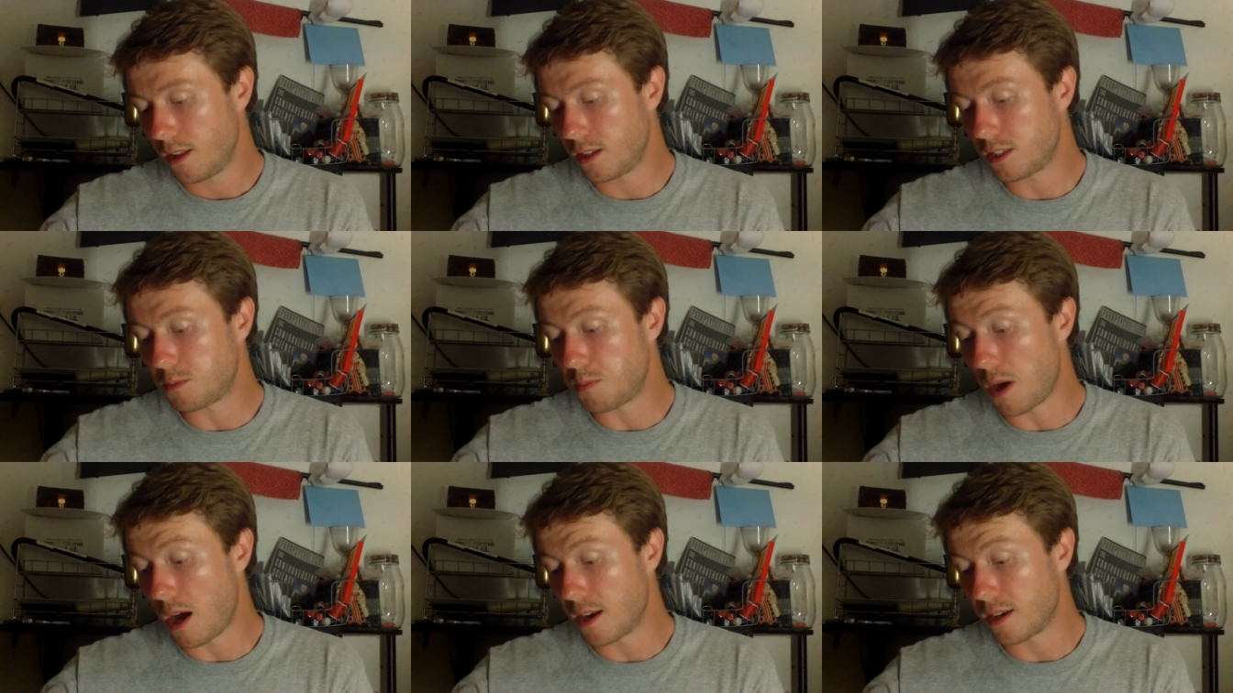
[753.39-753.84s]

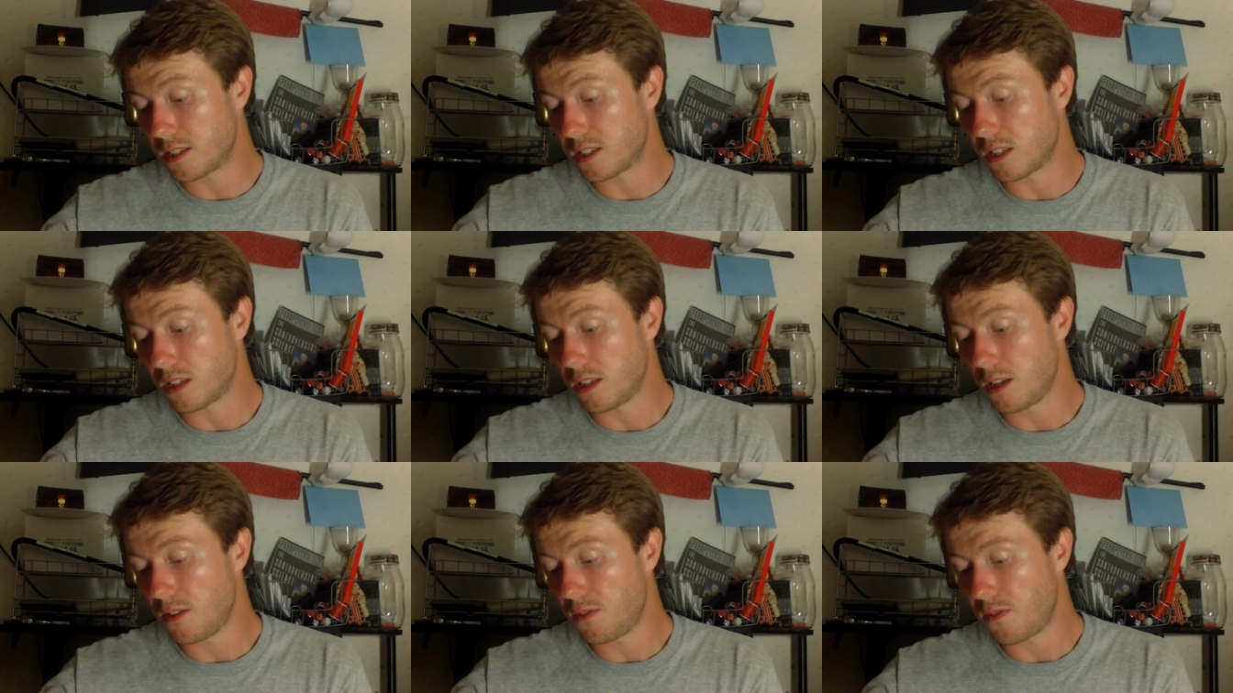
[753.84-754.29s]
This bond is
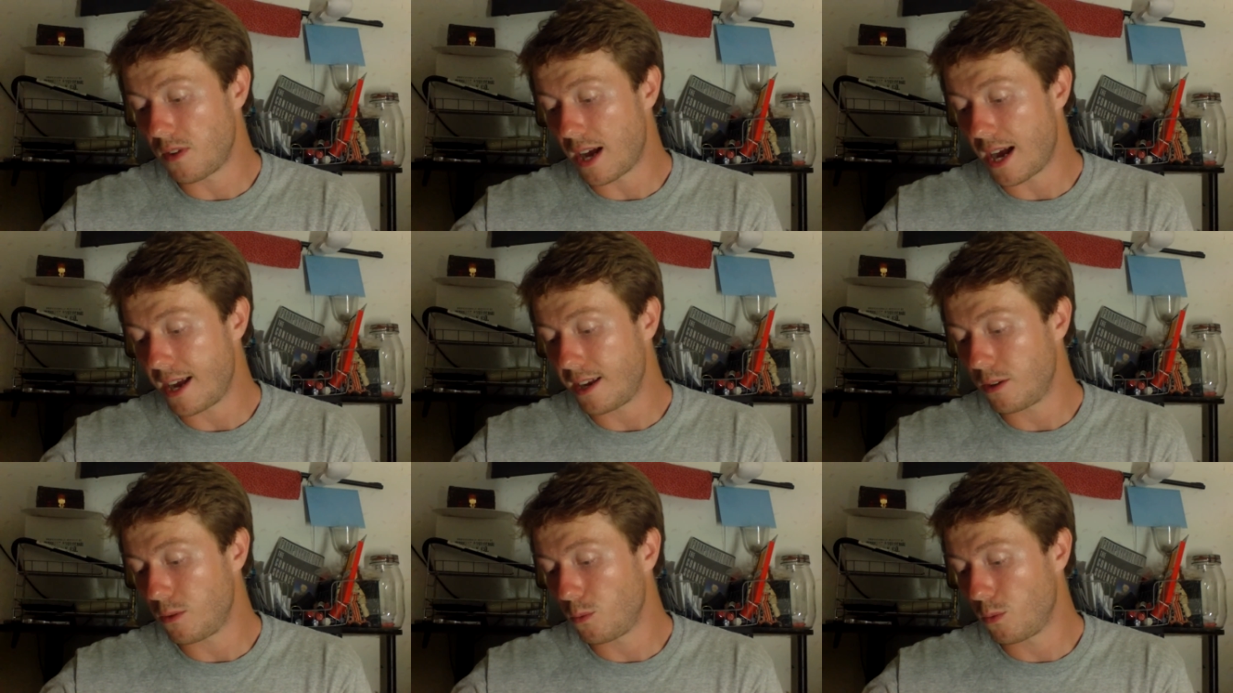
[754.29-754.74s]

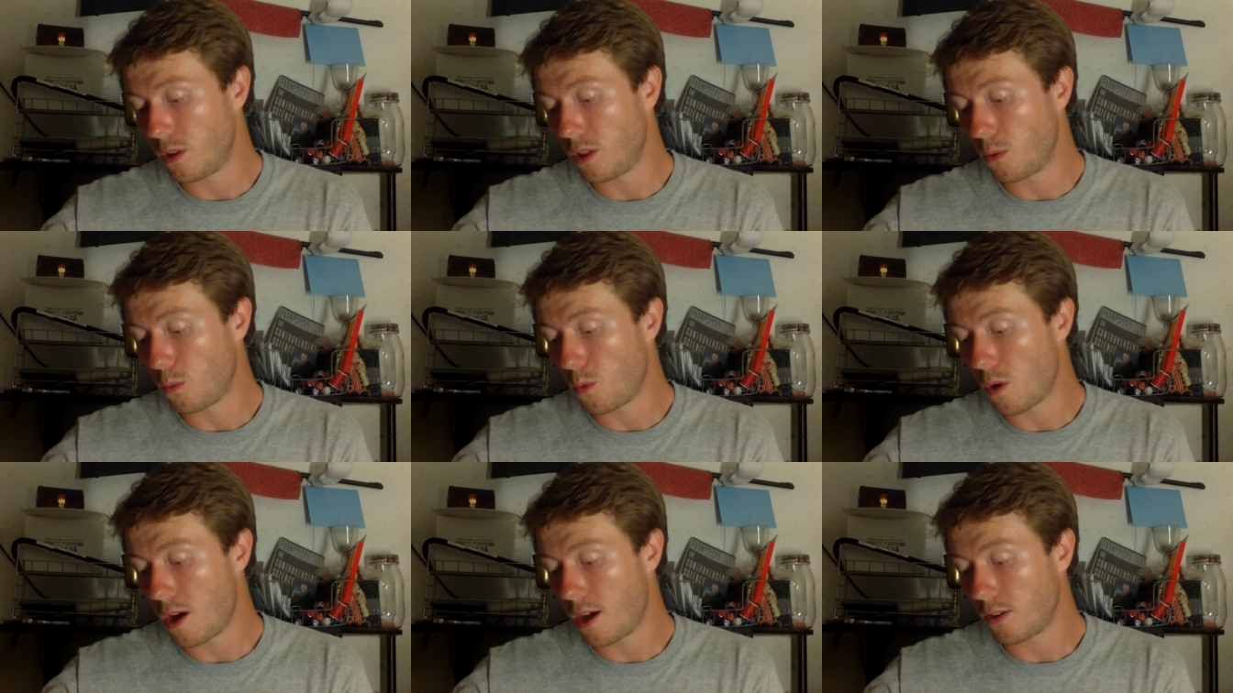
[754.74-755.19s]
solidified when
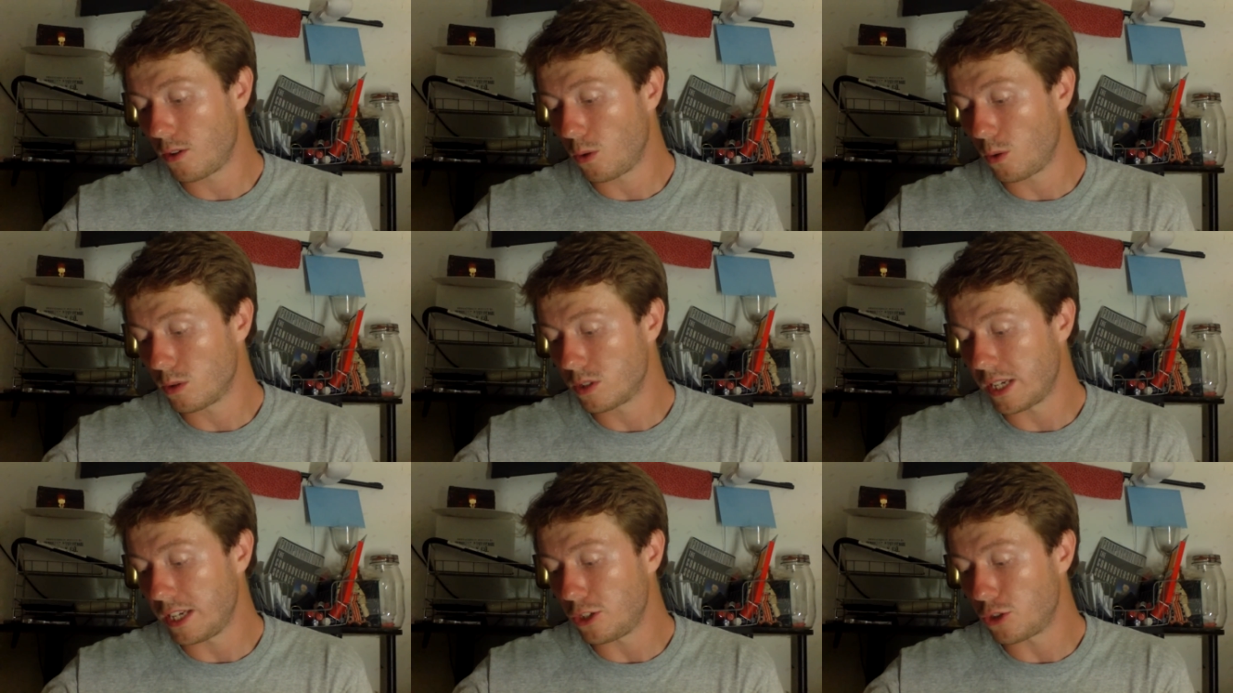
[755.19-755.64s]
the wand
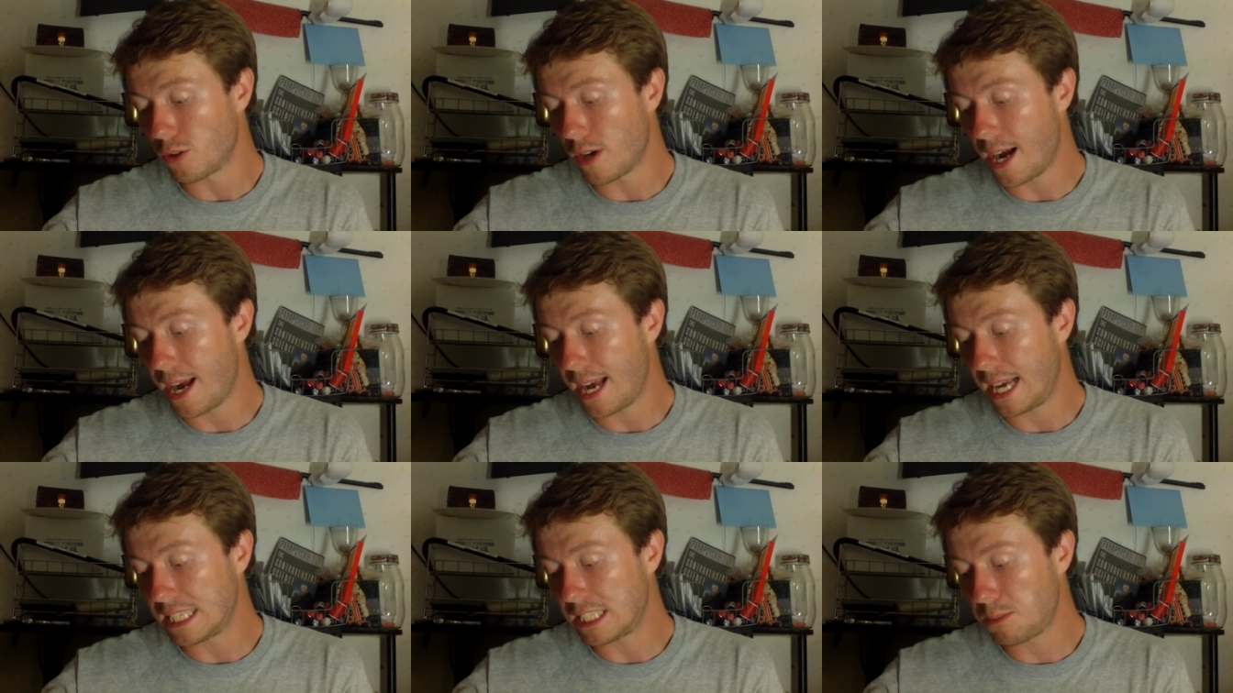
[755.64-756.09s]
holds a
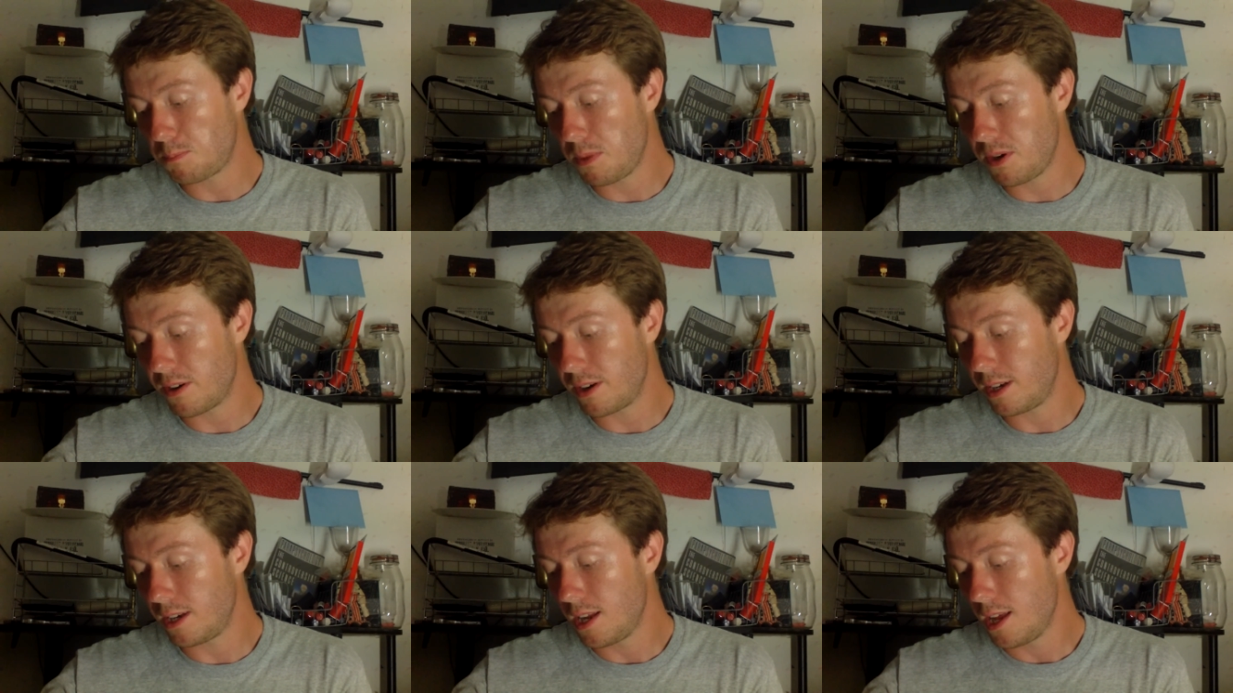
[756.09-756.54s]
dryad
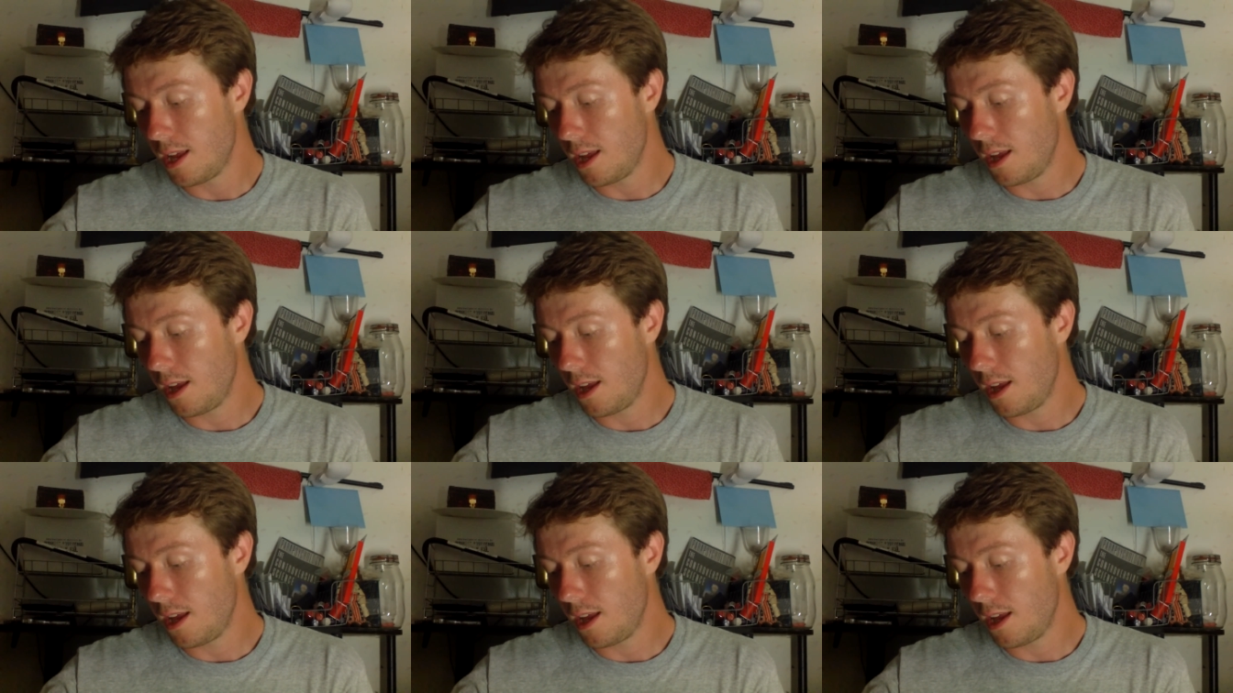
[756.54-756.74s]
spirit,